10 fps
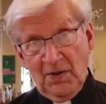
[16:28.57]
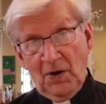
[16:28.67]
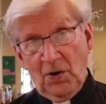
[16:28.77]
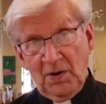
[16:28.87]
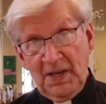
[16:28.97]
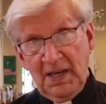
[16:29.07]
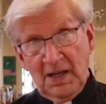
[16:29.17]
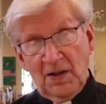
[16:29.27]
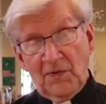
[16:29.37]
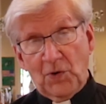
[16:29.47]
The holy
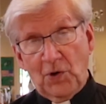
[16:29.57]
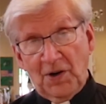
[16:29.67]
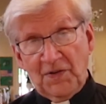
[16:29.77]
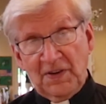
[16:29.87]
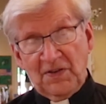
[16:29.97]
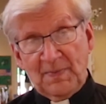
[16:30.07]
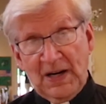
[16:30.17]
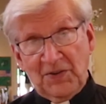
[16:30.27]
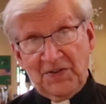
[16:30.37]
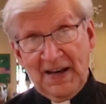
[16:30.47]
hill, of course, is
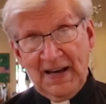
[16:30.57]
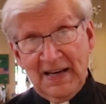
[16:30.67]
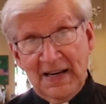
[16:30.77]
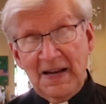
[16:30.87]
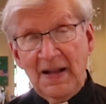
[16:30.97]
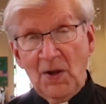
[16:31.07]
Mount Zion,